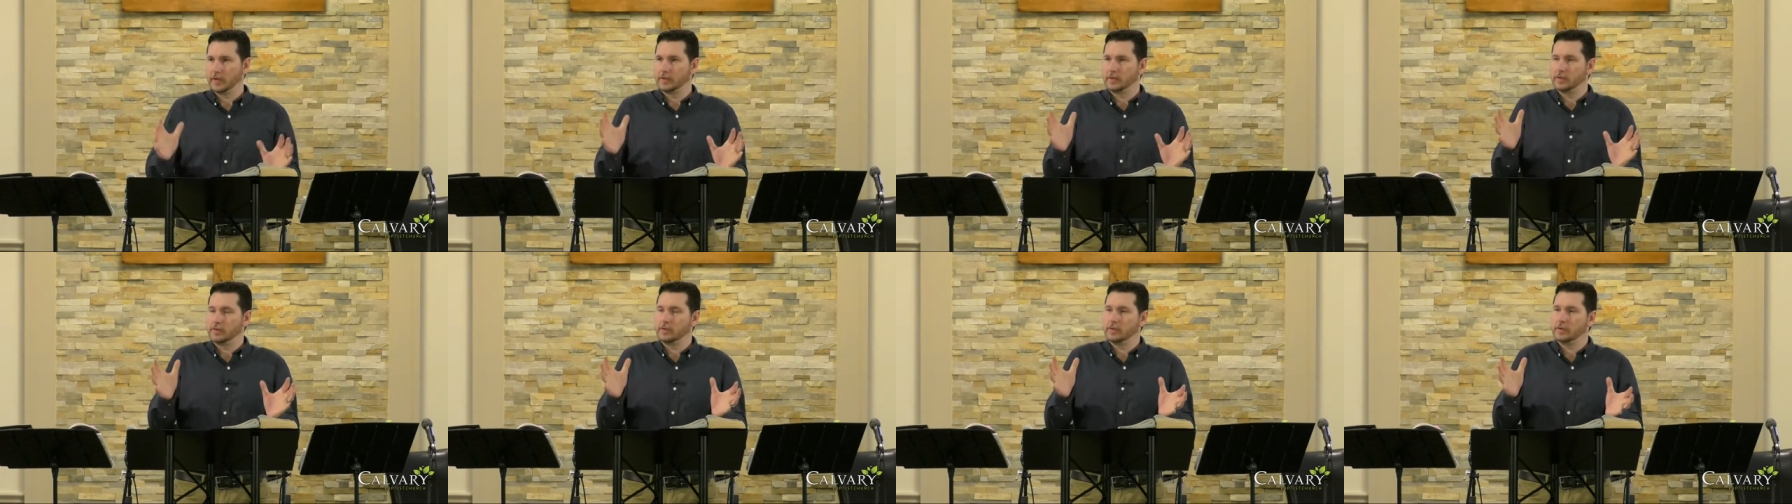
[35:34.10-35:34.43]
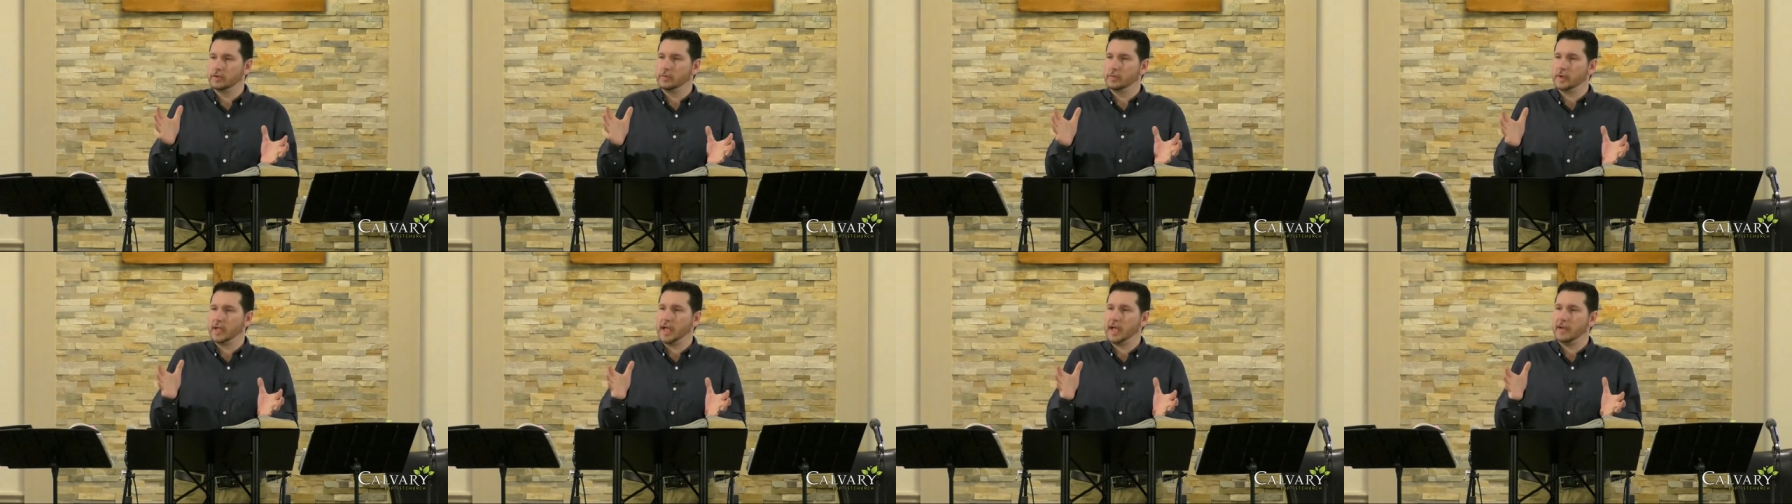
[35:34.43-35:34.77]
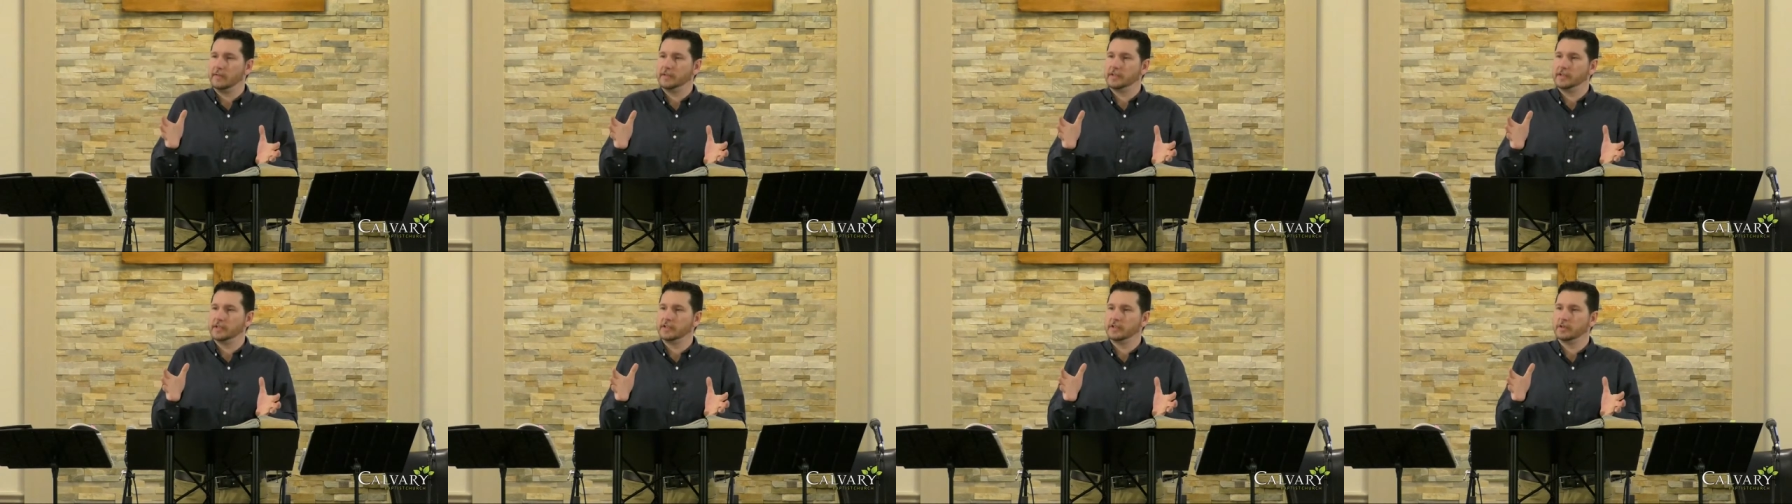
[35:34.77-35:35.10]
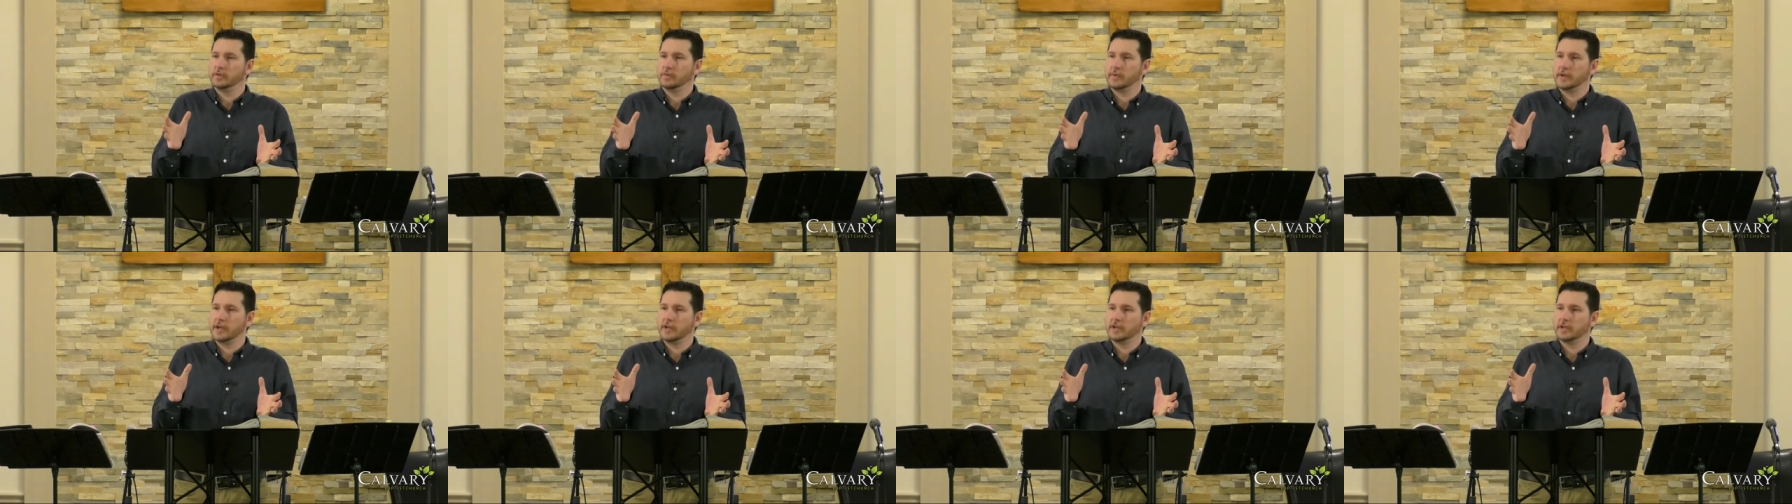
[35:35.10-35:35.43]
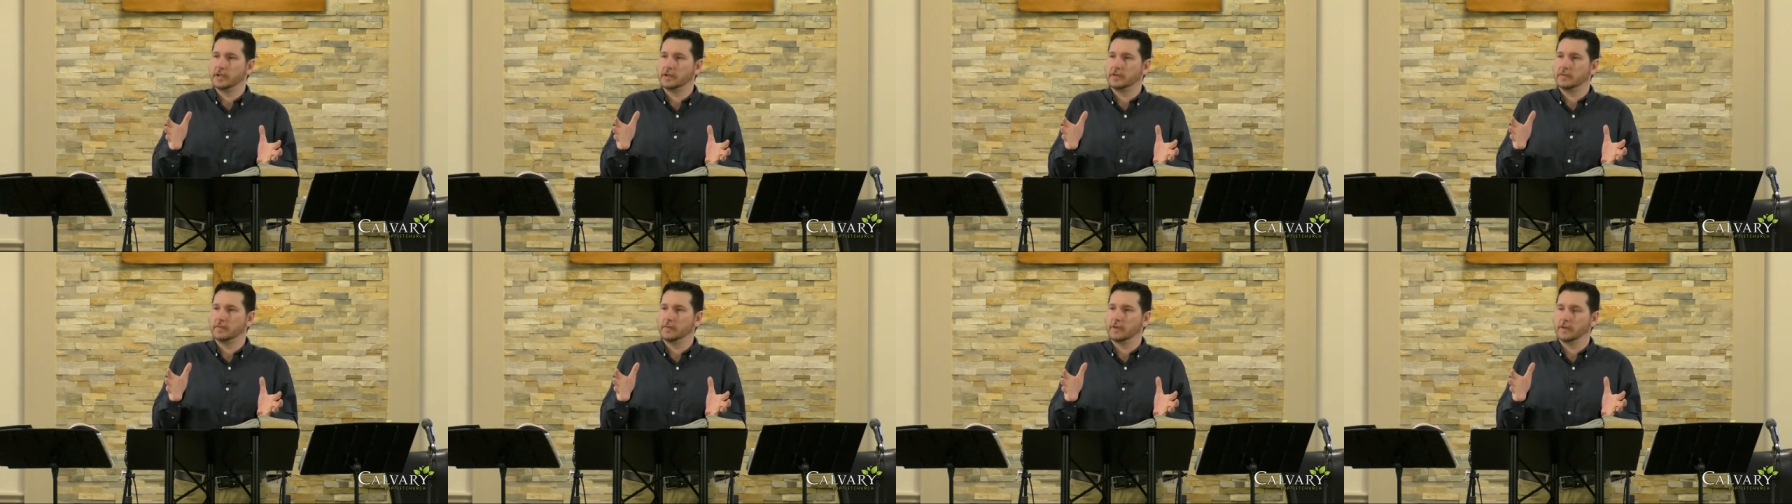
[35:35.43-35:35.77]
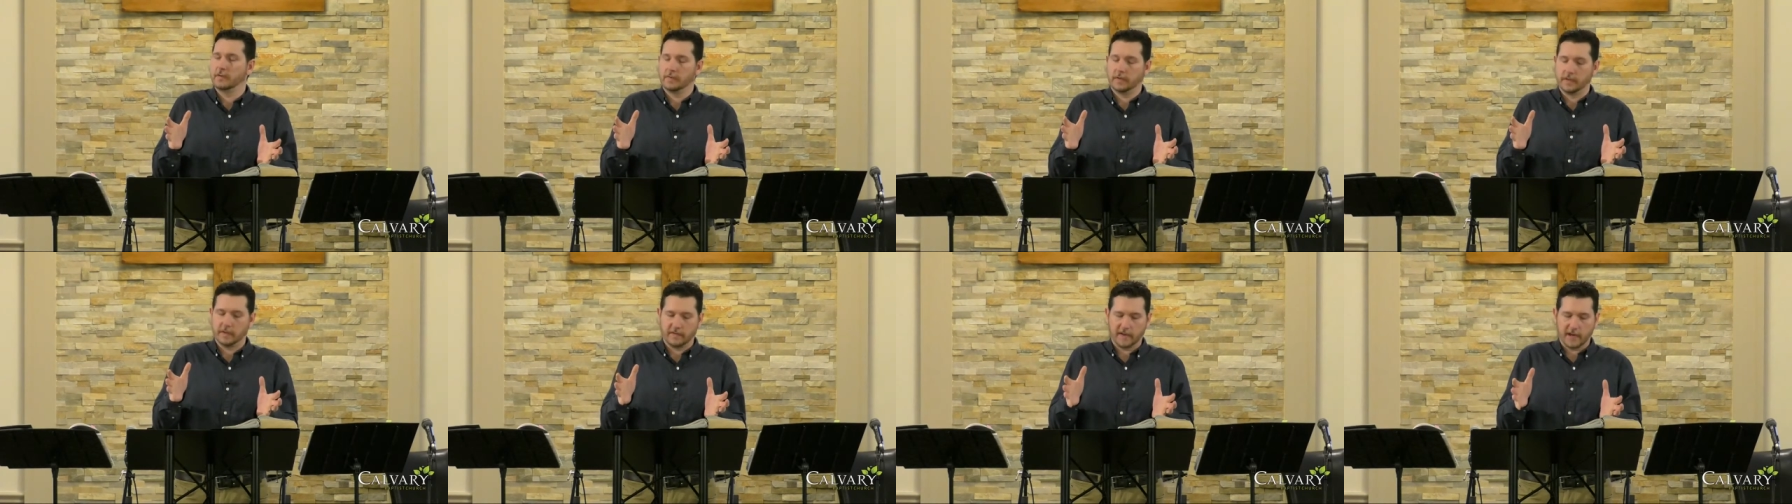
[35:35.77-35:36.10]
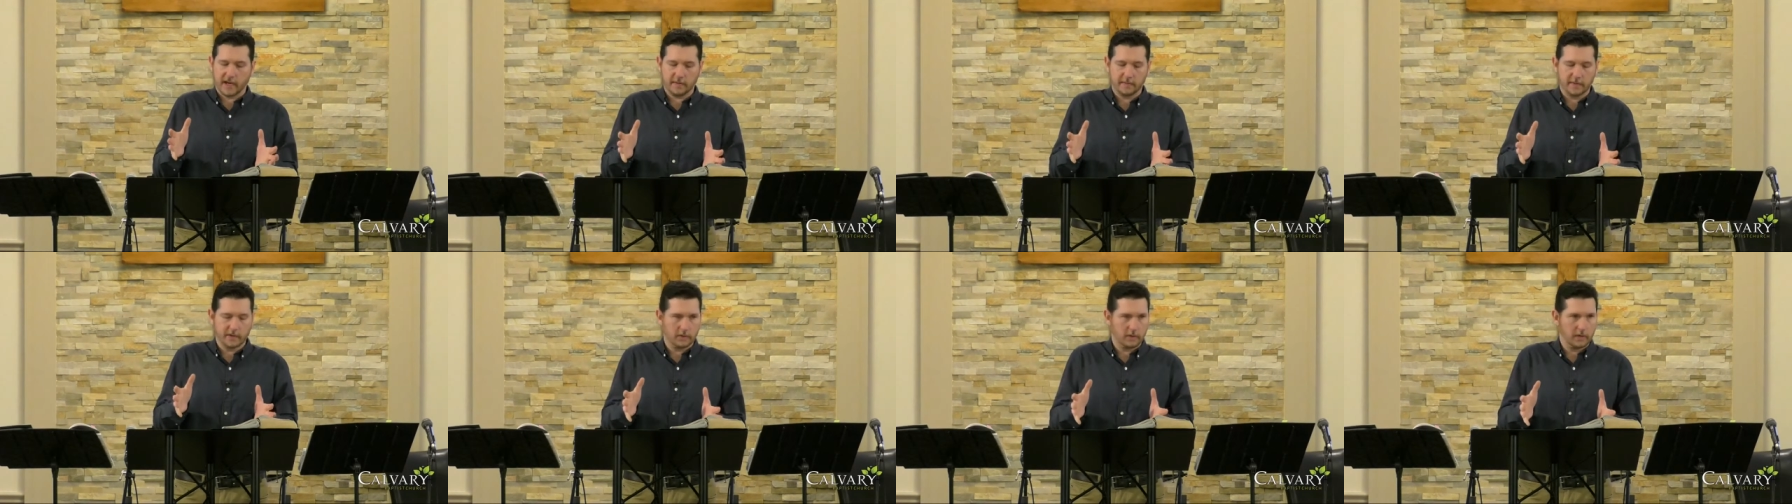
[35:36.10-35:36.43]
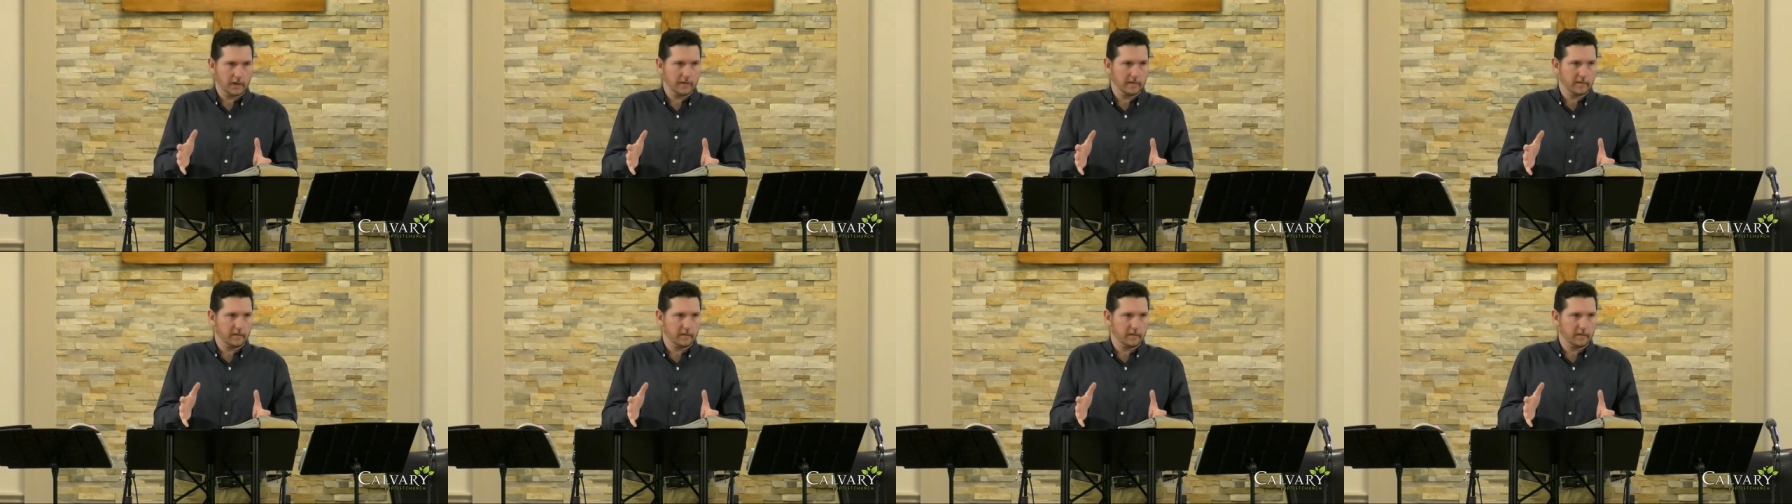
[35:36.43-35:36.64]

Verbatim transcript: Do, do we have a situation where, where the vast majority